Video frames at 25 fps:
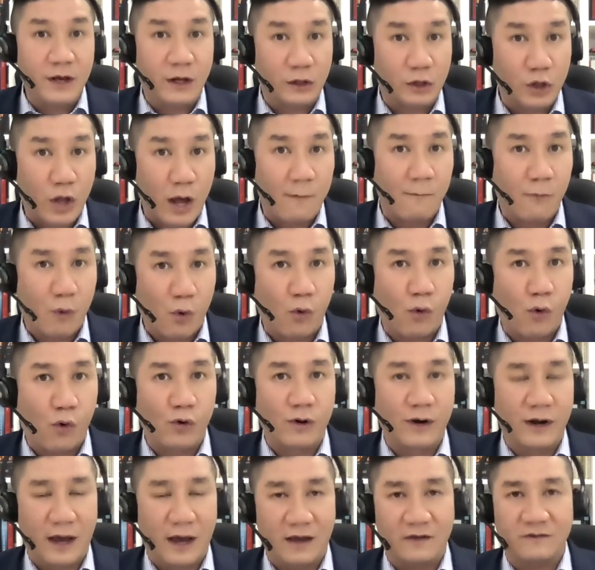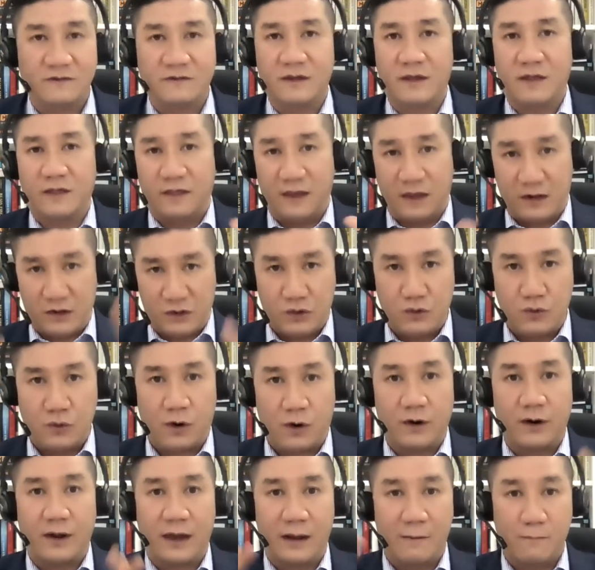a lot more organized than you
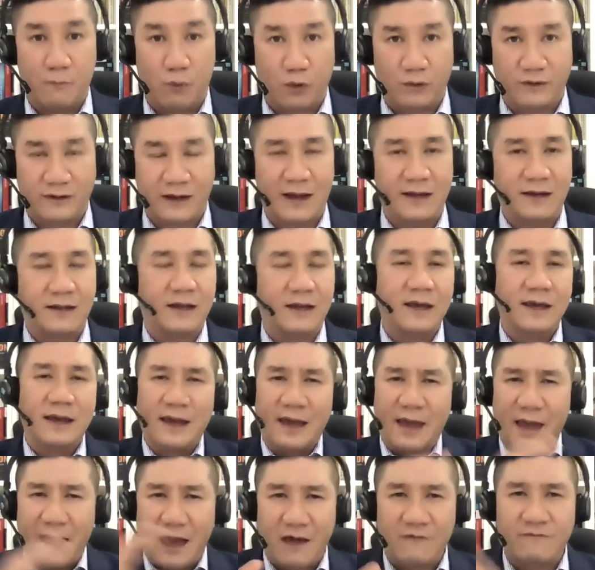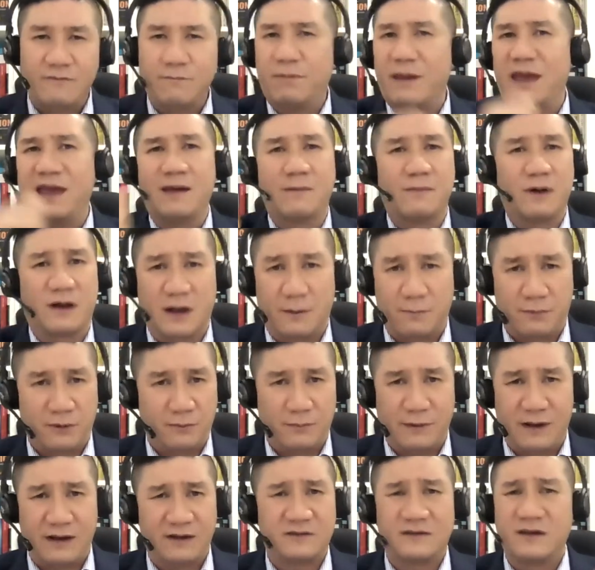are and more tidy. Have pay them a couple
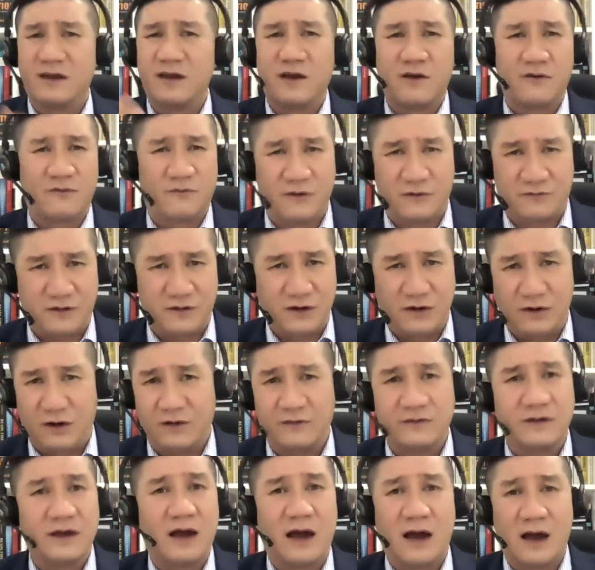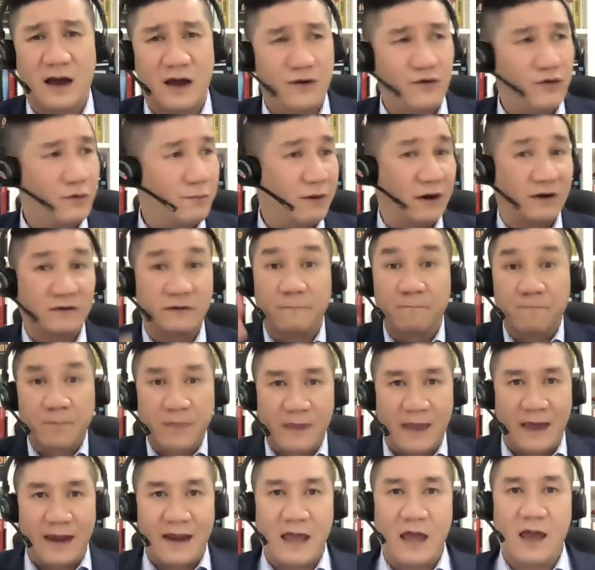of bucks, fifty dollars, one hundred bucks,
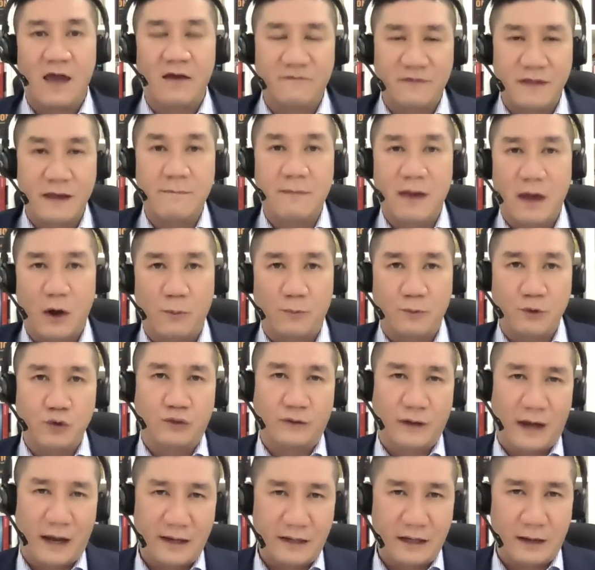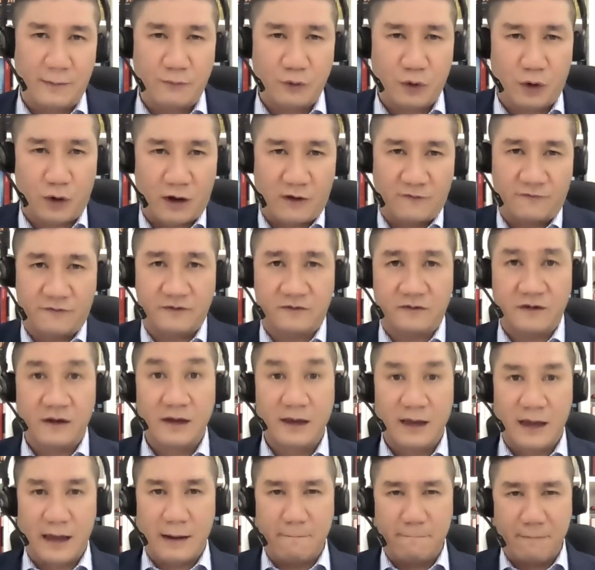and have them help you tidy up your office
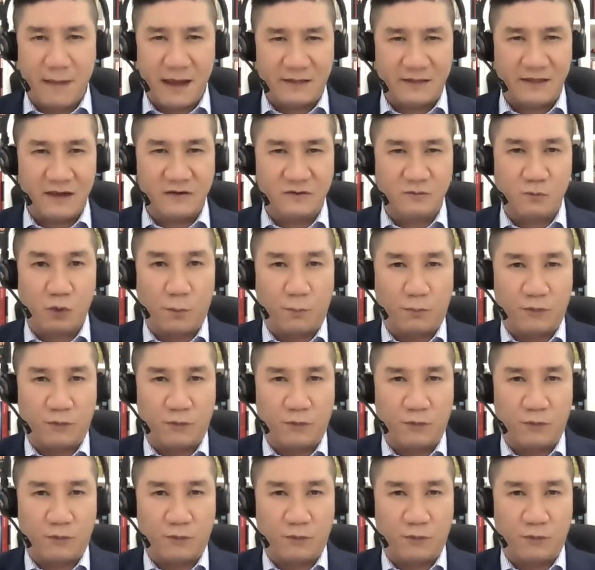and make things more